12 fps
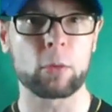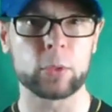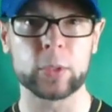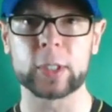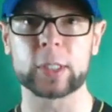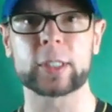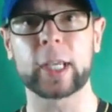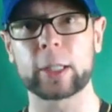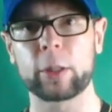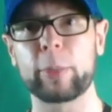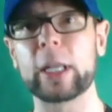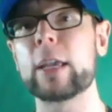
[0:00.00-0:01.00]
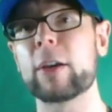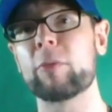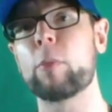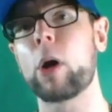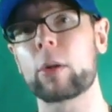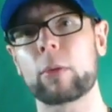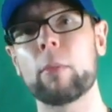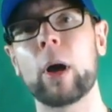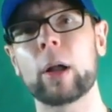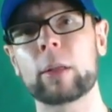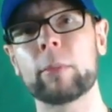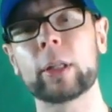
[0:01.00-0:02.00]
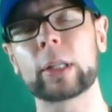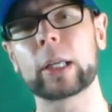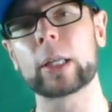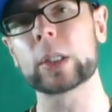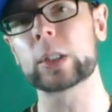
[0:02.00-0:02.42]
Arnold's Encyclopedia of Modern Bodybuilding.